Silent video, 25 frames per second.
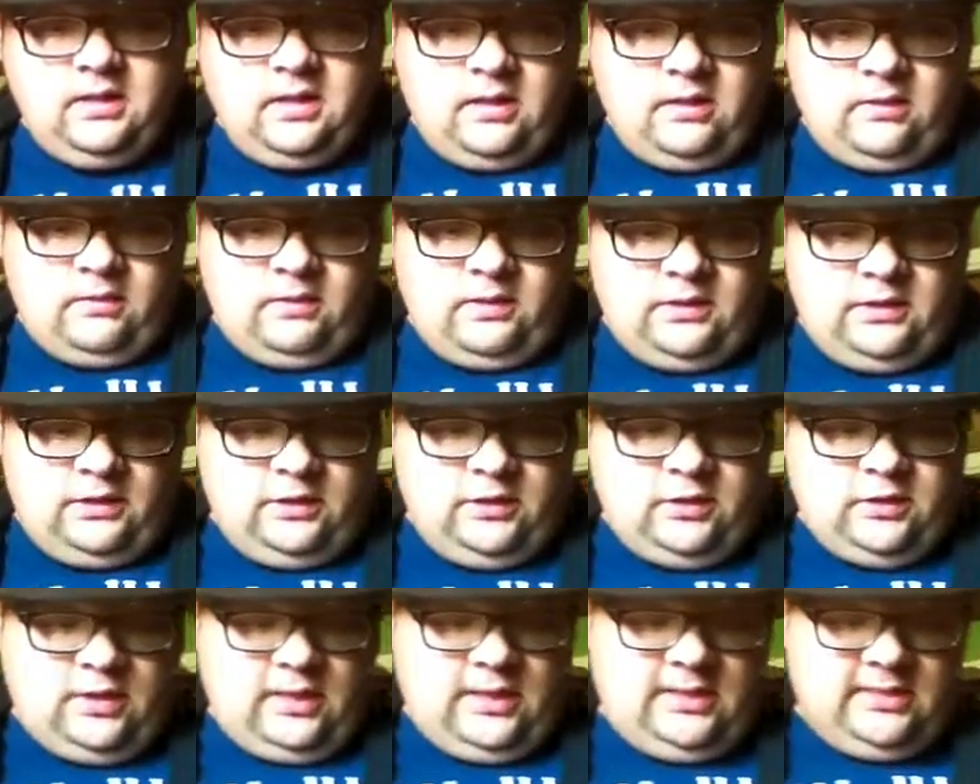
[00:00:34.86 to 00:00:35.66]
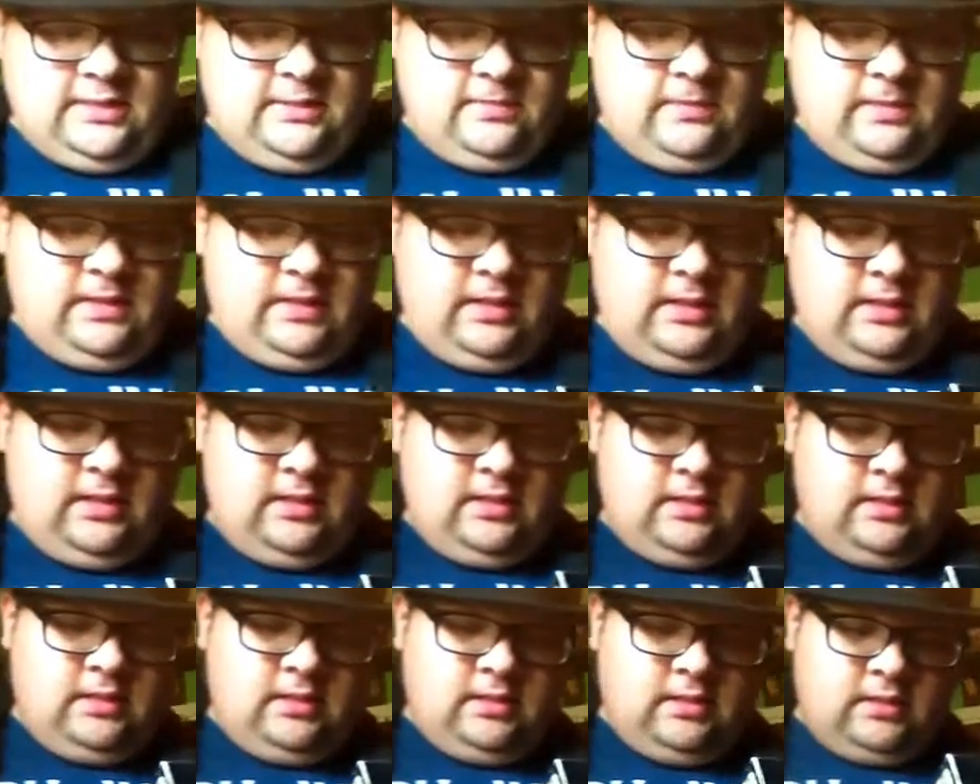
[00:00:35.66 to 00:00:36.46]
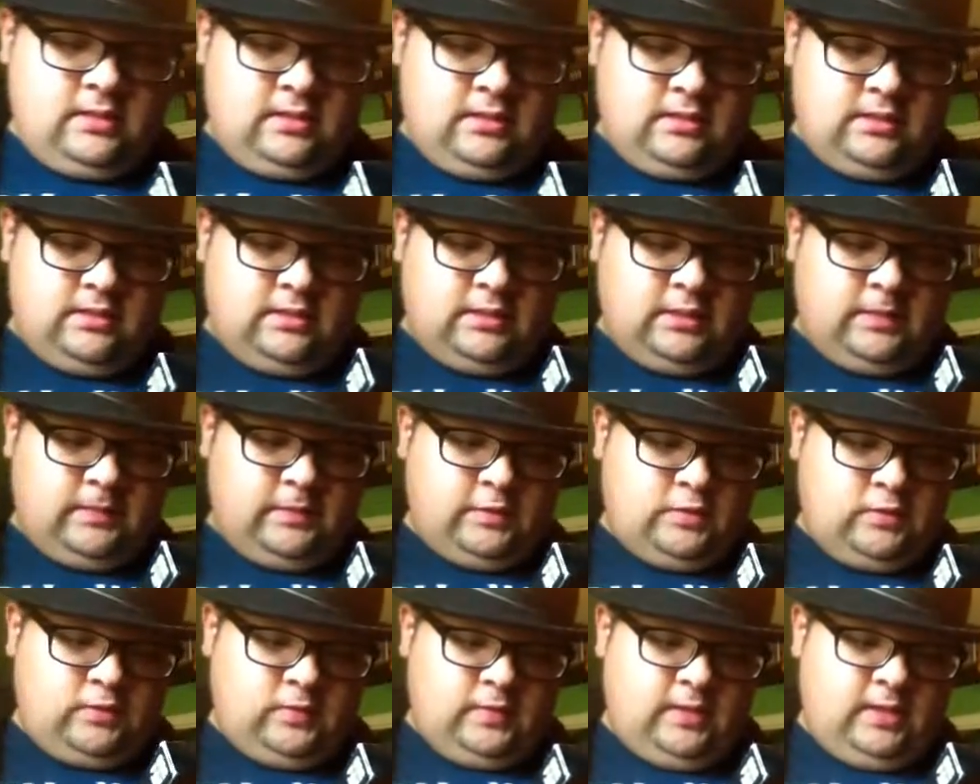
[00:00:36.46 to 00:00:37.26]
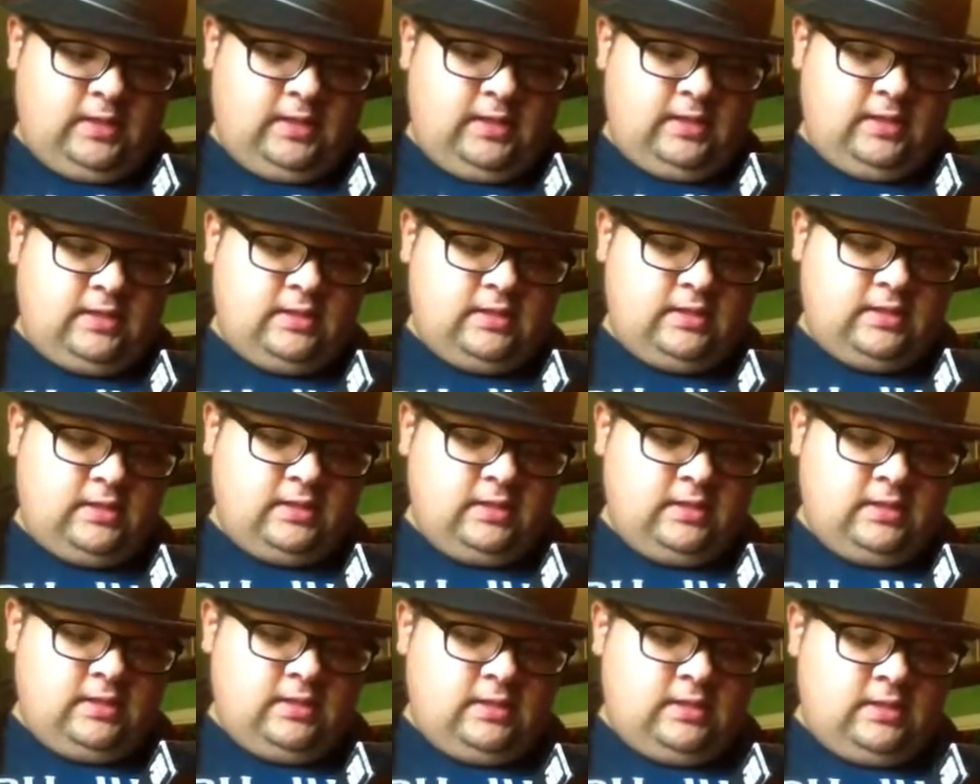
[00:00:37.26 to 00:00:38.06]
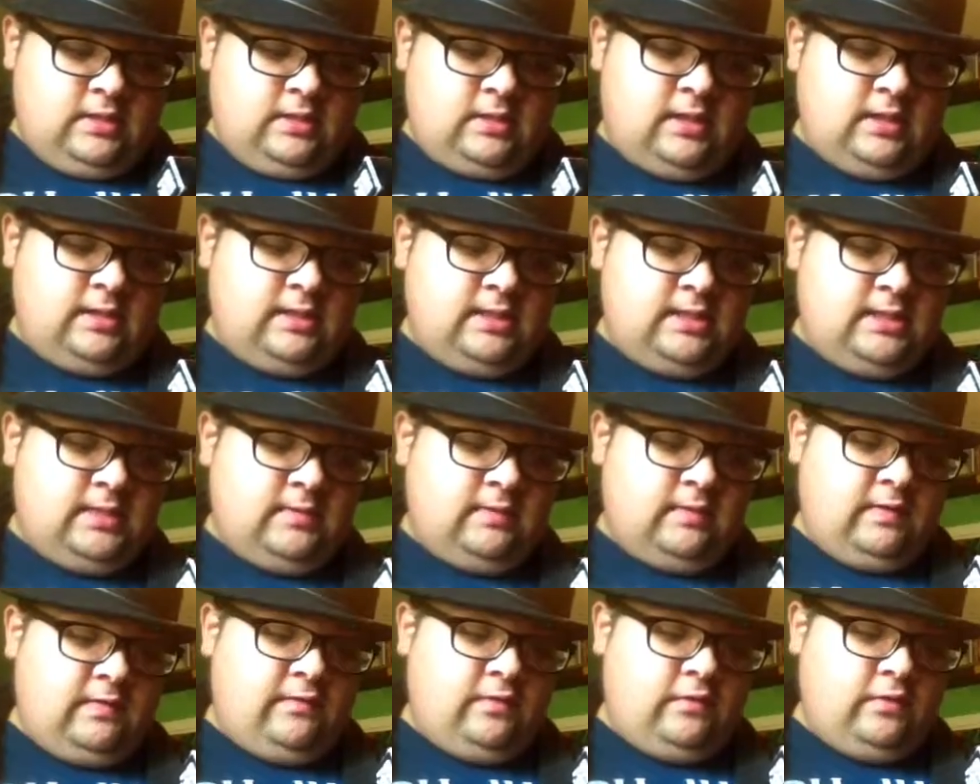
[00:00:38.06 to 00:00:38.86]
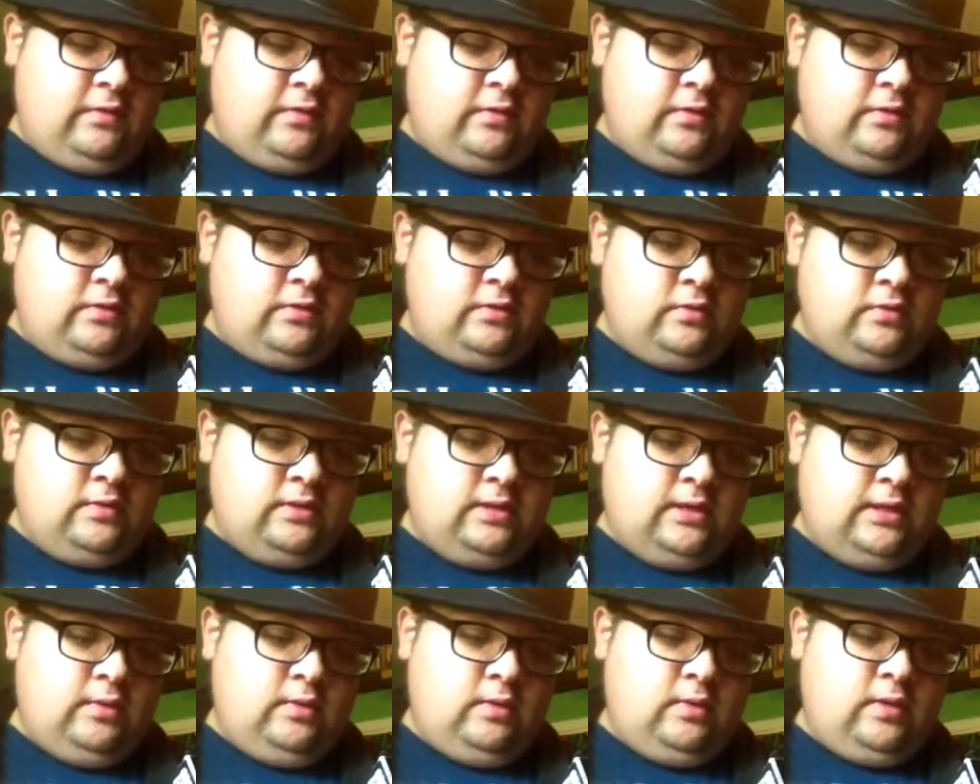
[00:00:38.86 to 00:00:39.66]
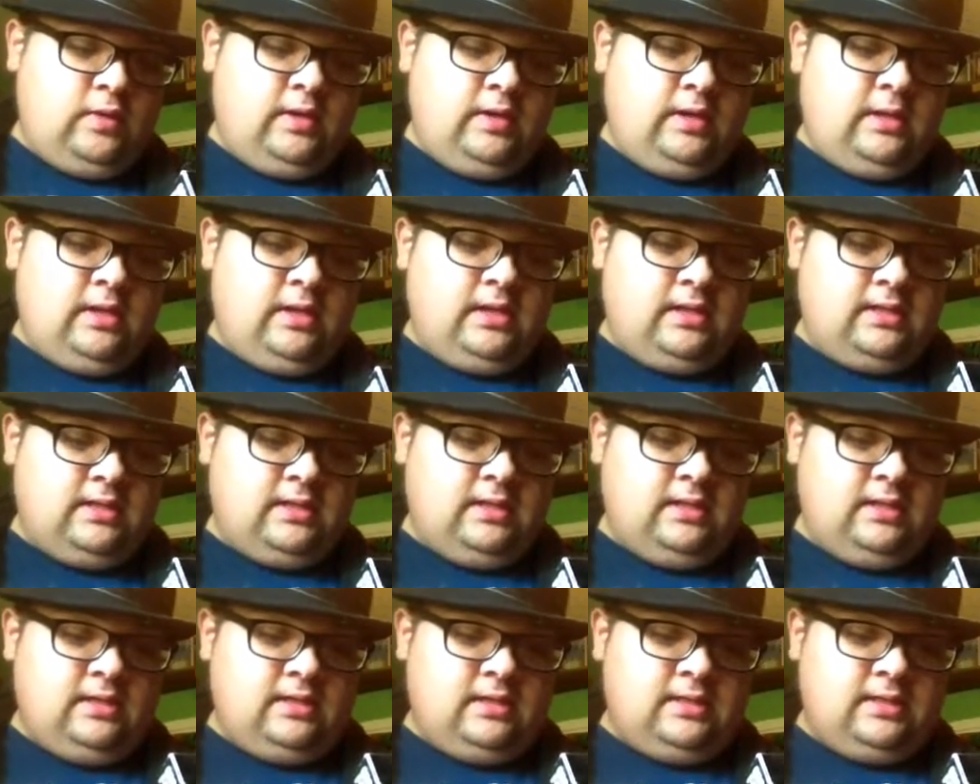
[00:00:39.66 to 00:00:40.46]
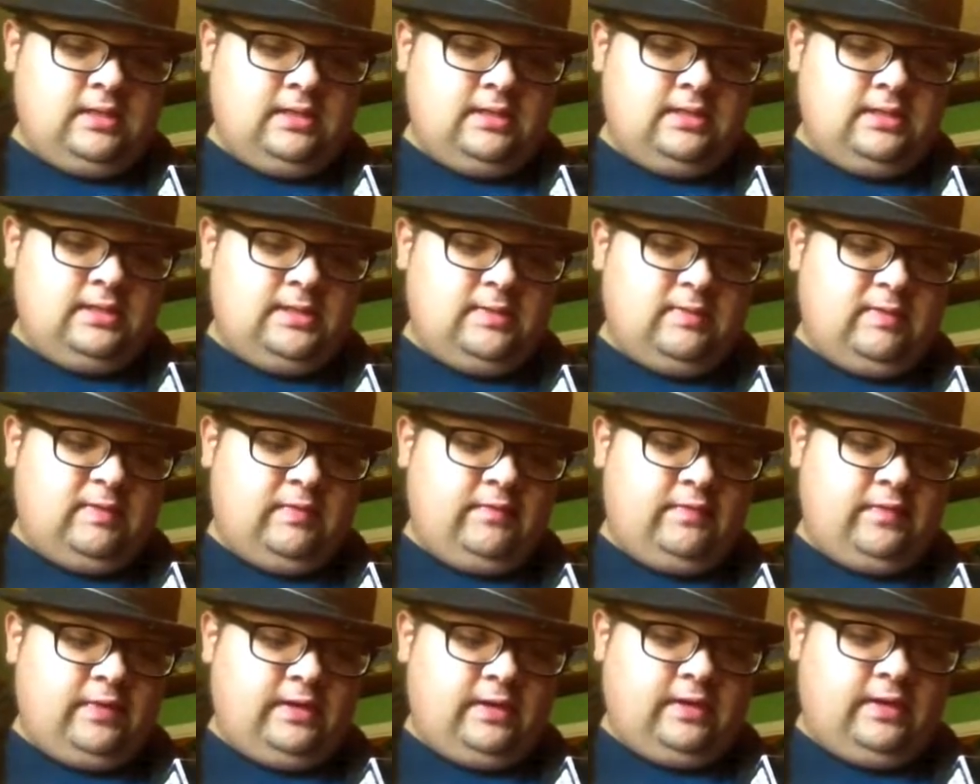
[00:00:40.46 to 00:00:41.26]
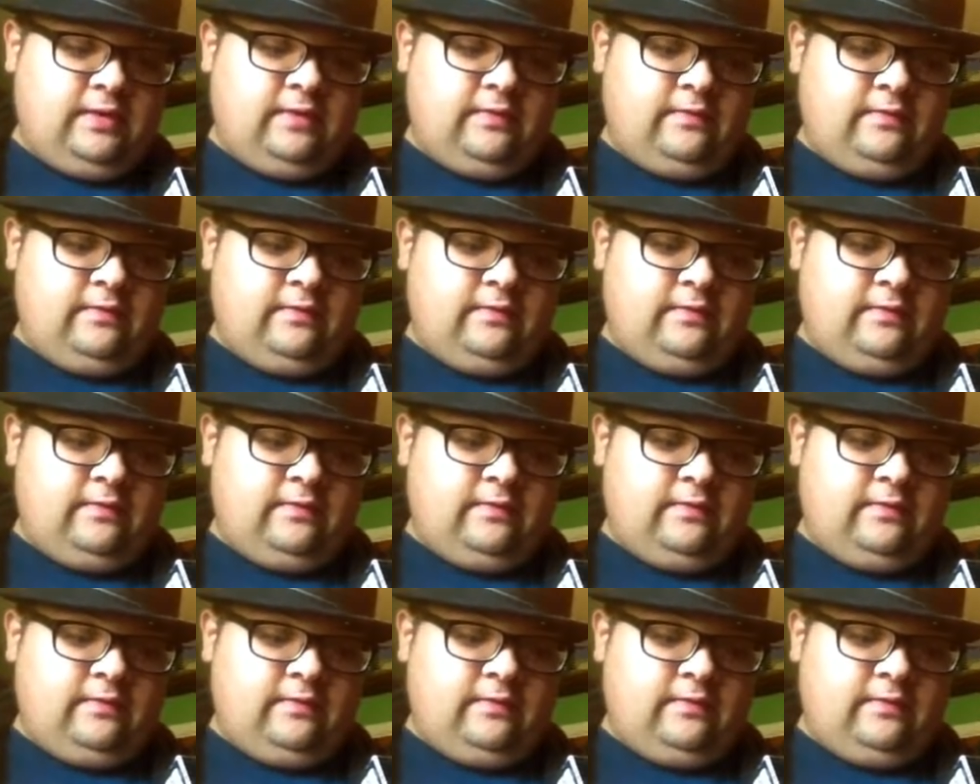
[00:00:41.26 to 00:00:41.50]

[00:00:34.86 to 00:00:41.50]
Originally transmitted December 28th, 1974 to January 18th, 1975.